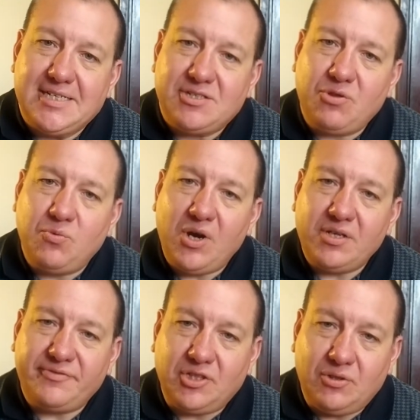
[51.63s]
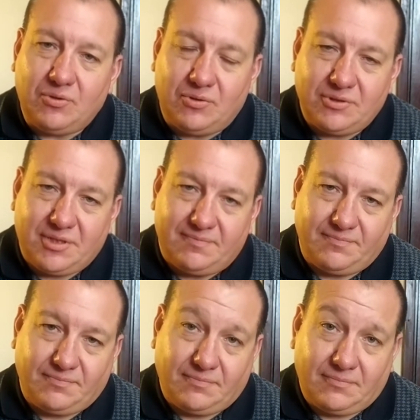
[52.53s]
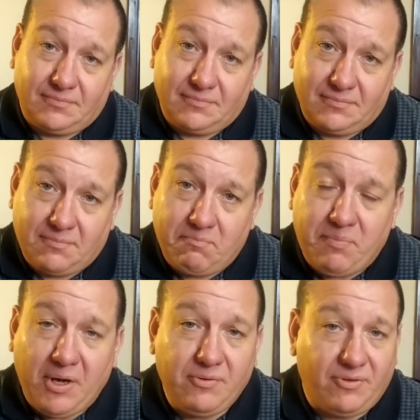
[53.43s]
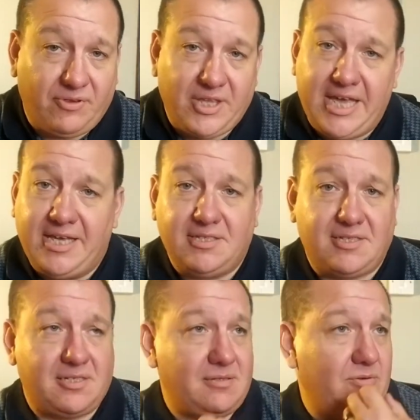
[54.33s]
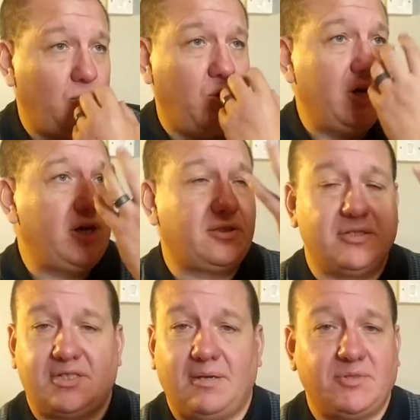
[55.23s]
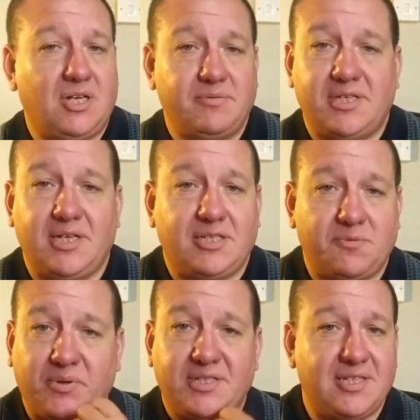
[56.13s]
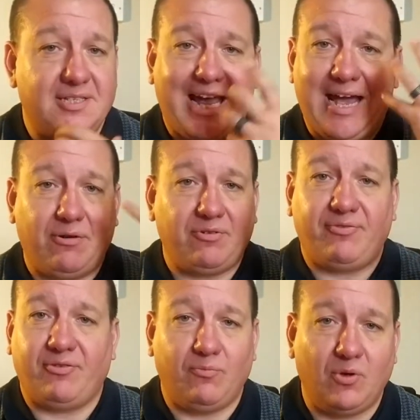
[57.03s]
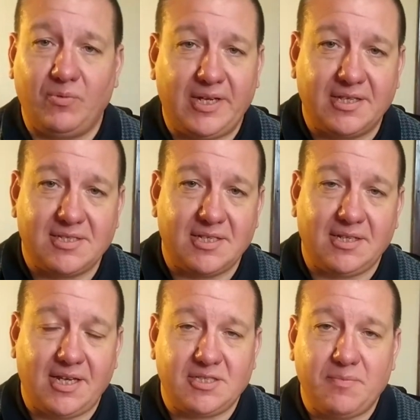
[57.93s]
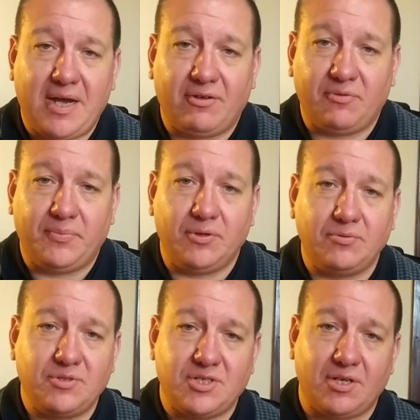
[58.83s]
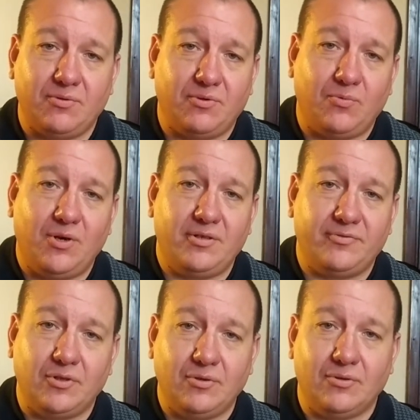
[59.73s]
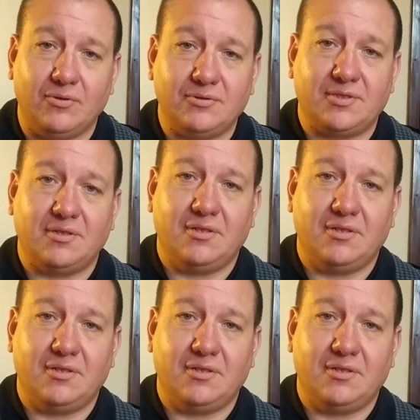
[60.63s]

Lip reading: So the word of the Lord, both his word that sometimes he expresses out from what we consider his mouth, but also the word of the Lord